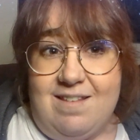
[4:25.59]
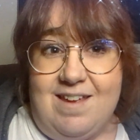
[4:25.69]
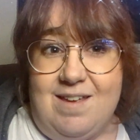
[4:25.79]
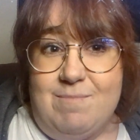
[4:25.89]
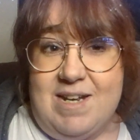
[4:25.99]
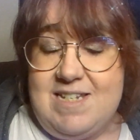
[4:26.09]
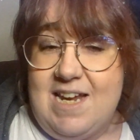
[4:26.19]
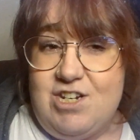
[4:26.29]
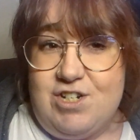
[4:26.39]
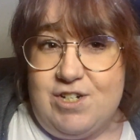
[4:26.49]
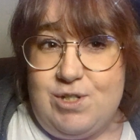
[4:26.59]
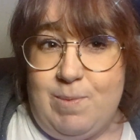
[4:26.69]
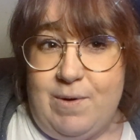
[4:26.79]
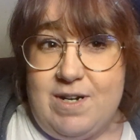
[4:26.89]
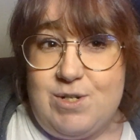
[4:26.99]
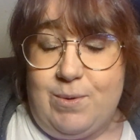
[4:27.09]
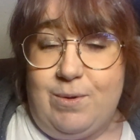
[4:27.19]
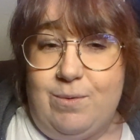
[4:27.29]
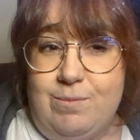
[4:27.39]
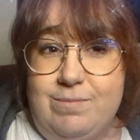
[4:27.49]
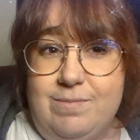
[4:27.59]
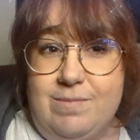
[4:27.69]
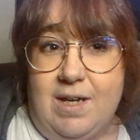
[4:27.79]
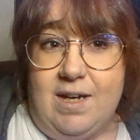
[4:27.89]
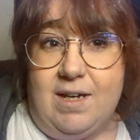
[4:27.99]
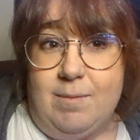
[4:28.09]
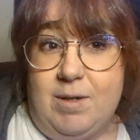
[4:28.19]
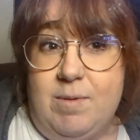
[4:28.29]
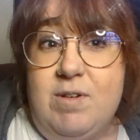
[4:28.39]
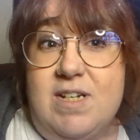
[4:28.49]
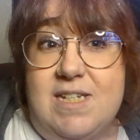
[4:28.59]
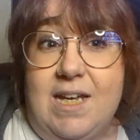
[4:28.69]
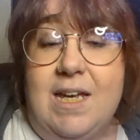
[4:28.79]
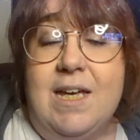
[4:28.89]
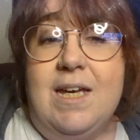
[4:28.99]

the meditation and spiritual community.